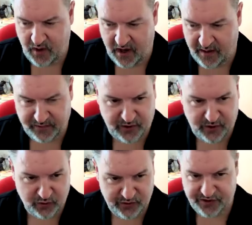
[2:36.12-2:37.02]
um,
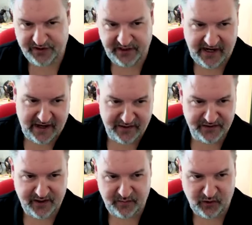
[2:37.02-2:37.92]
consciously and
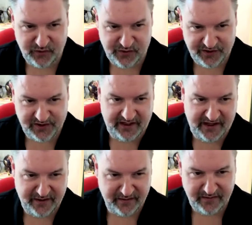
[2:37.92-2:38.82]
subconsciously
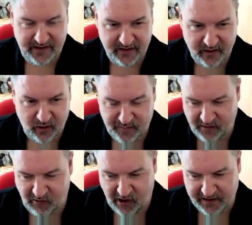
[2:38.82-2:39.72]
in, in a lot of my
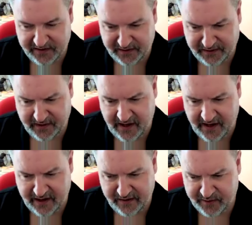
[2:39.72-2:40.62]
writing.
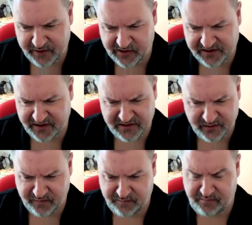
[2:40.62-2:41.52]
And I'm interested in
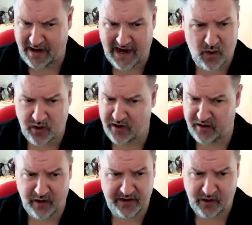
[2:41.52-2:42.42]
sort of power and
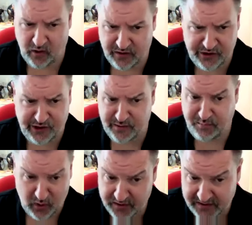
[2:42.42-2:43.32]
ideology and
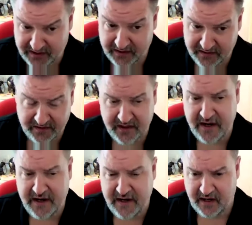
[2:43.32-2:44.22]
politics.
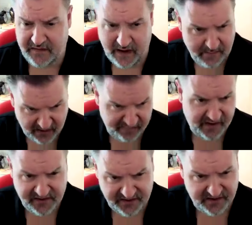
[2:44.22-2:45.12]
And that
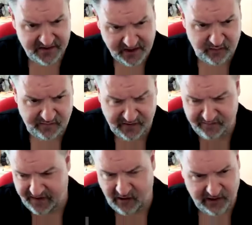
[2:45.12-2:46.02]
manifests itself in
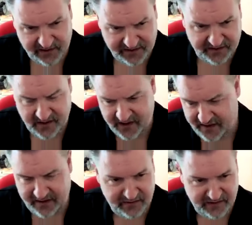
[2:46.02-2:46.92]
various,
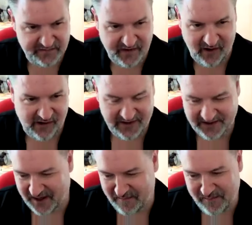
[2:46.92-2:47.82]
in these
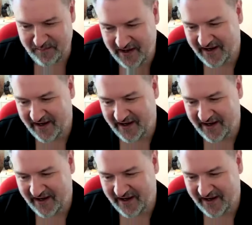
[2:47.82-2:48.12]
various um,